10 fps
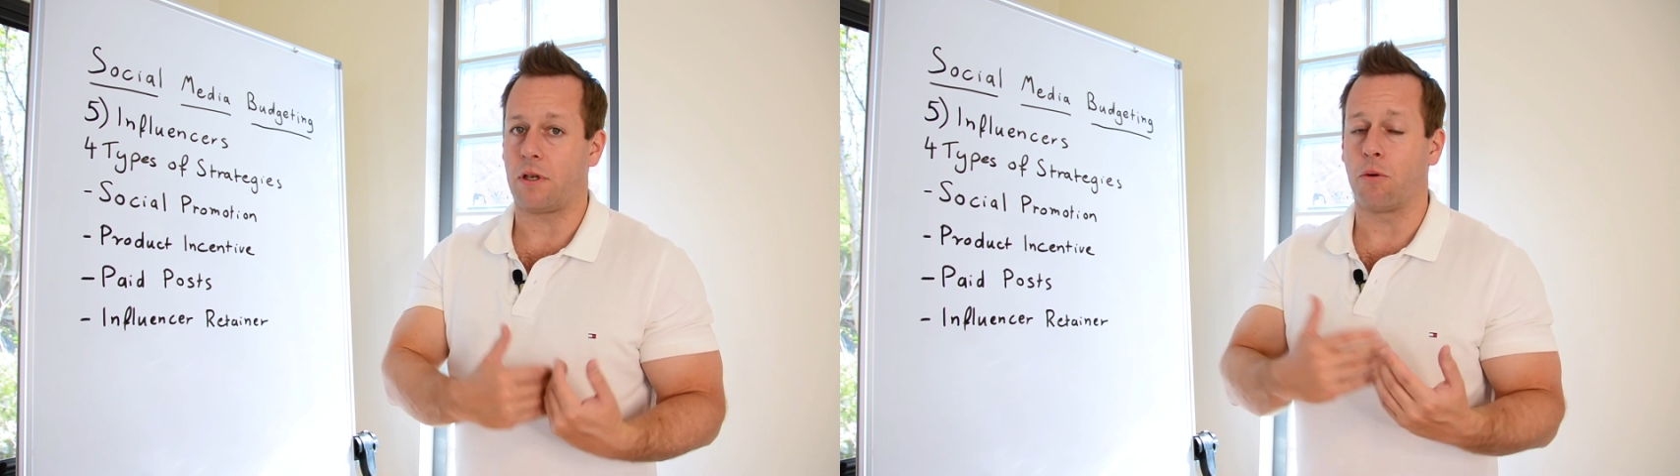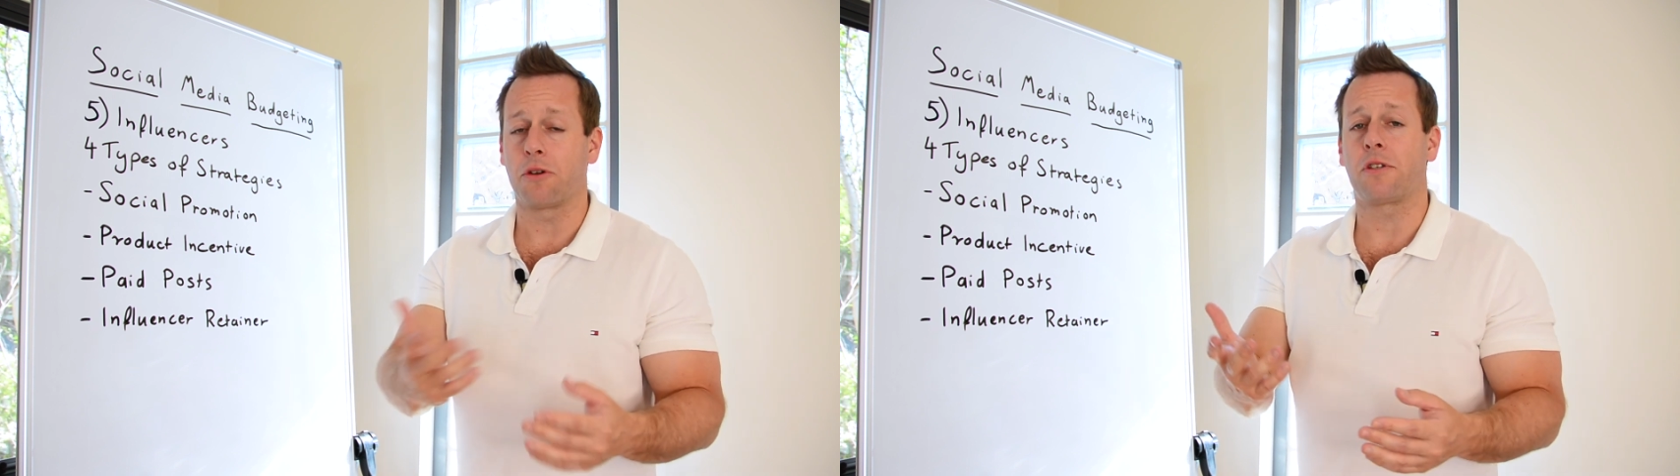
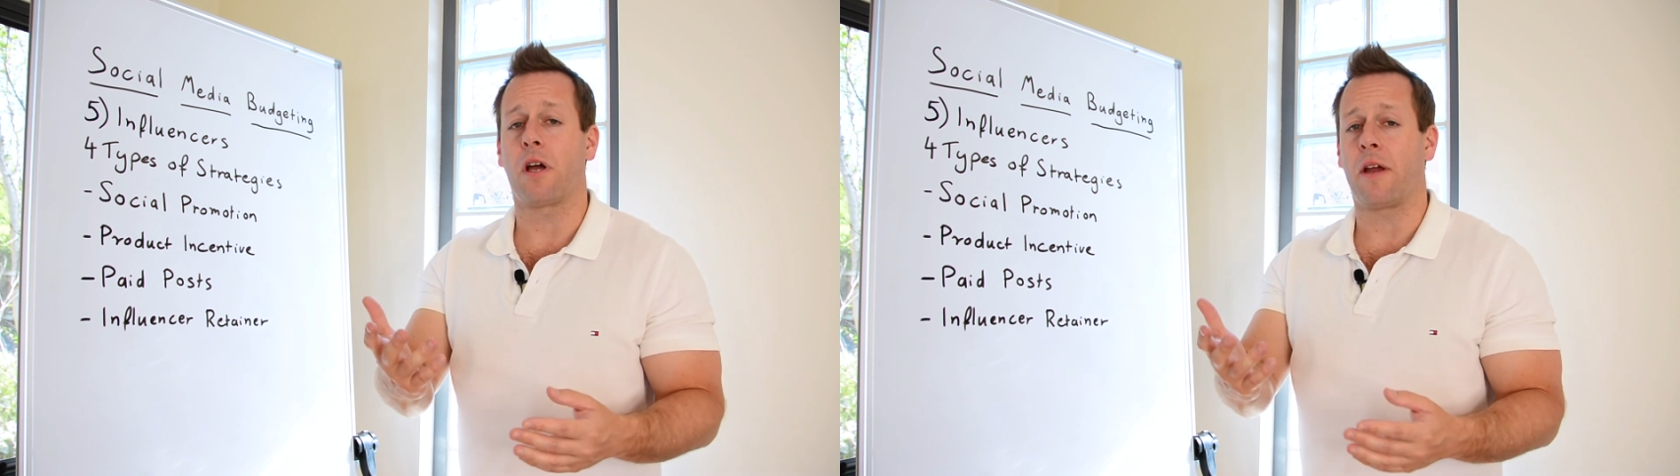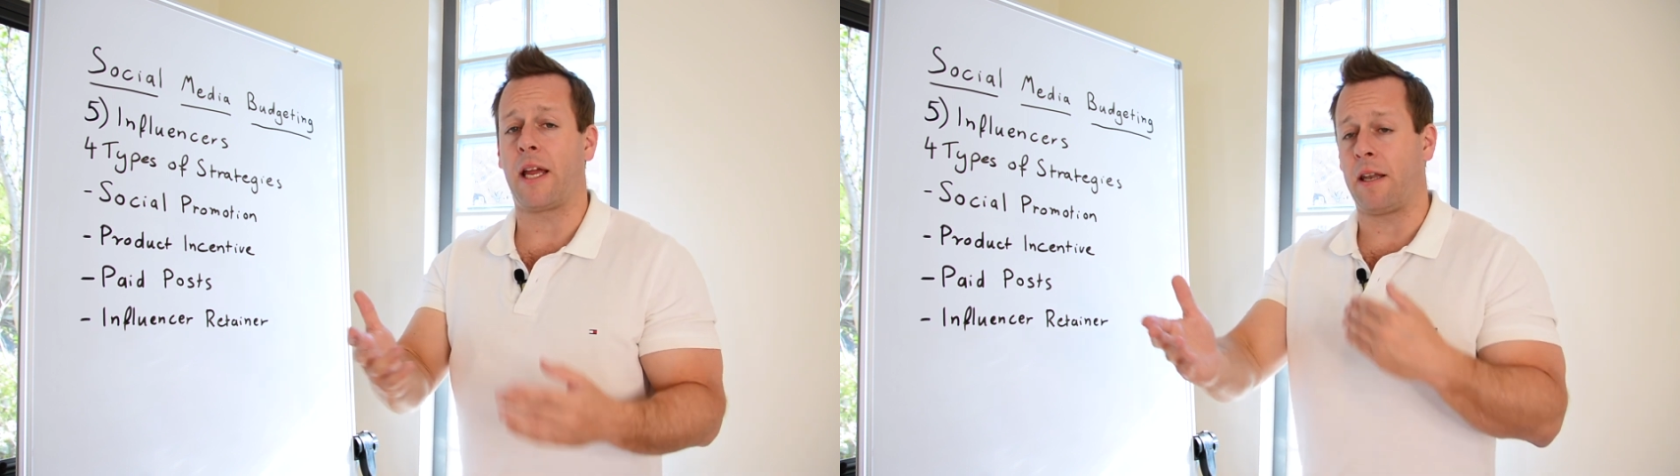You
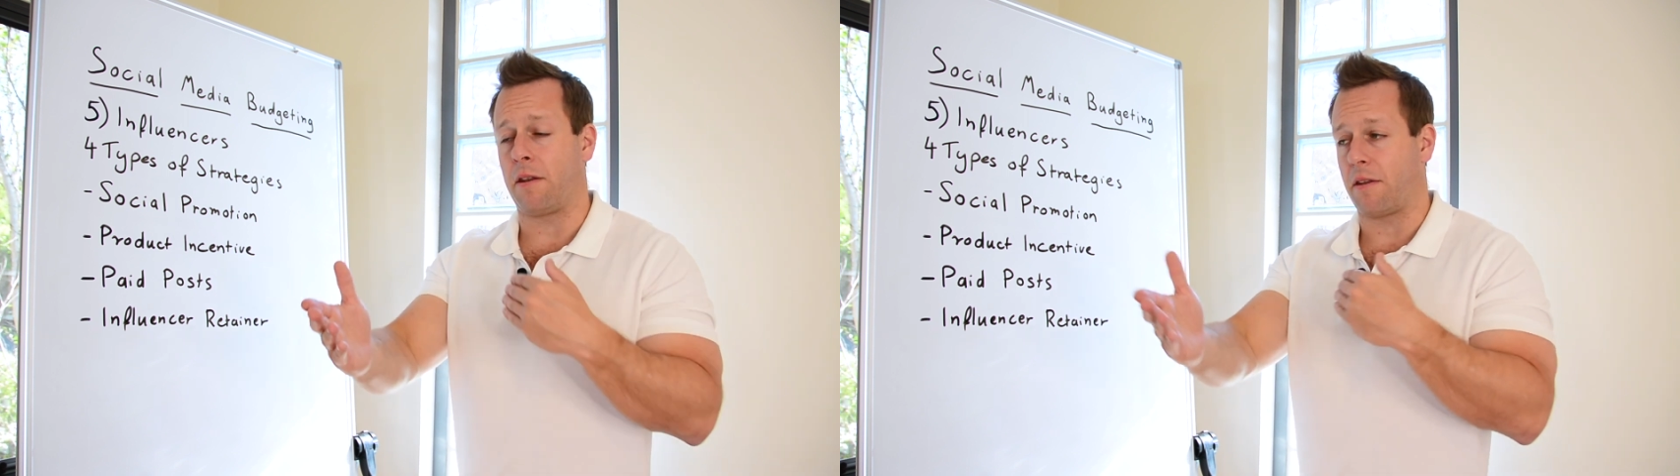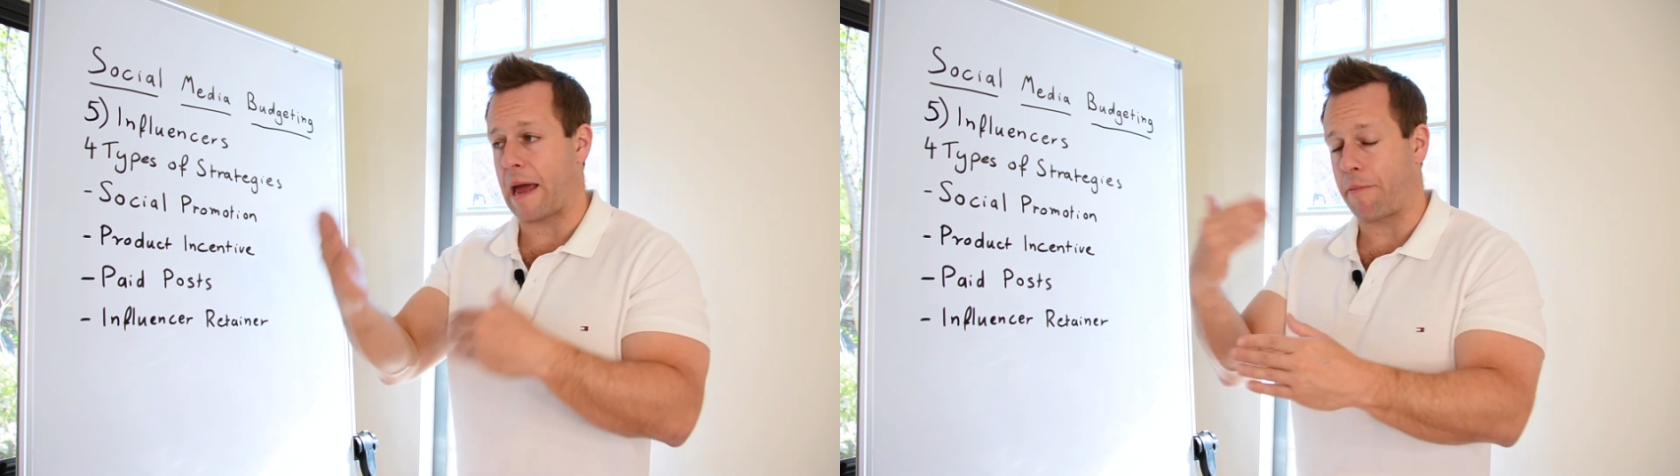also,
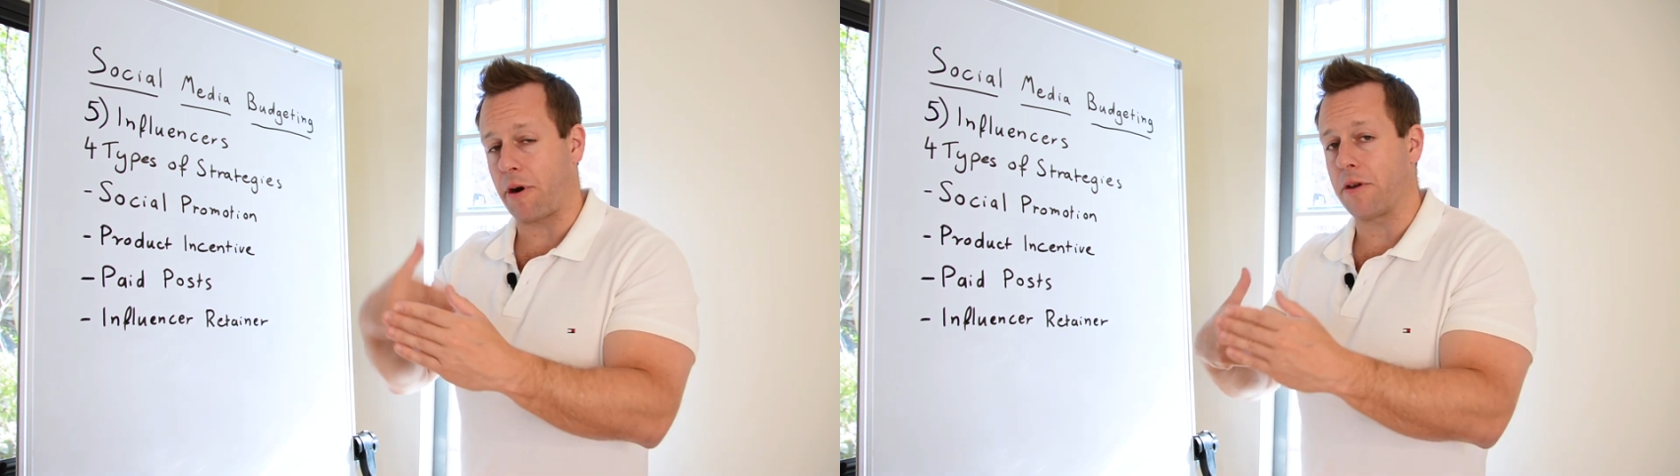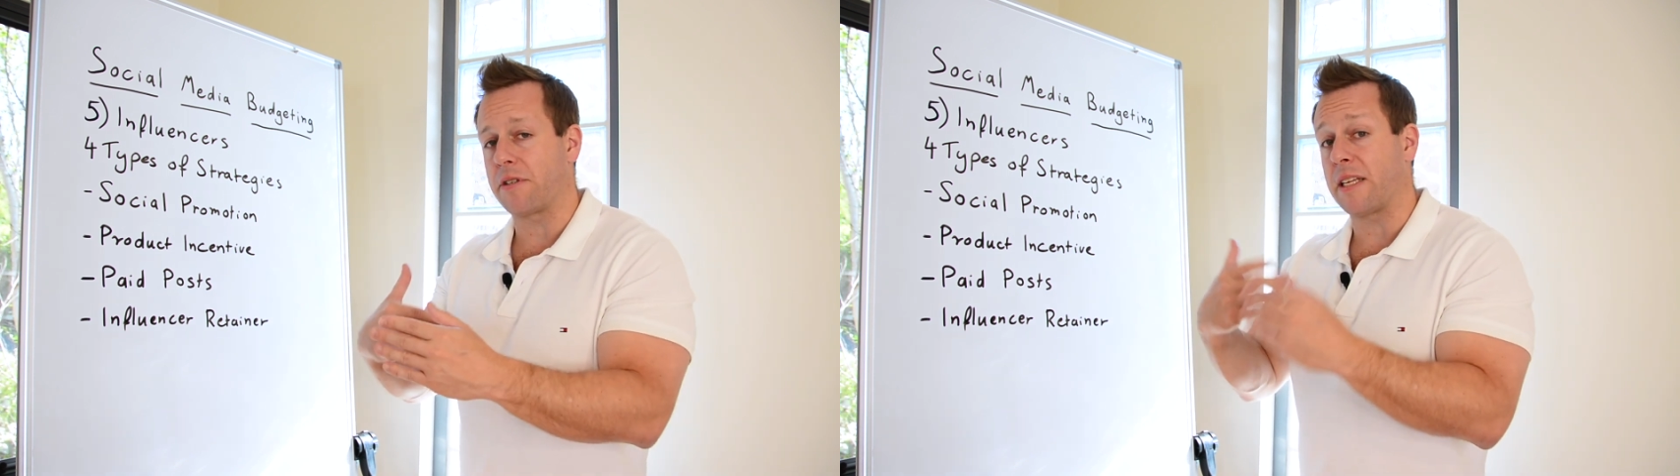in that
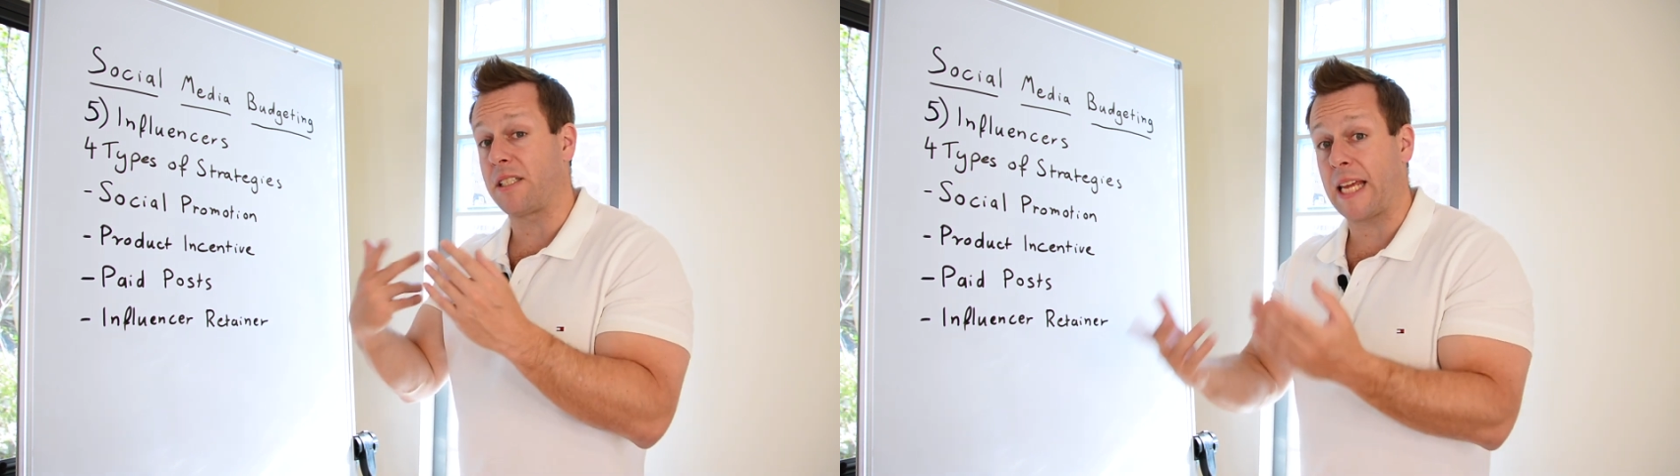process,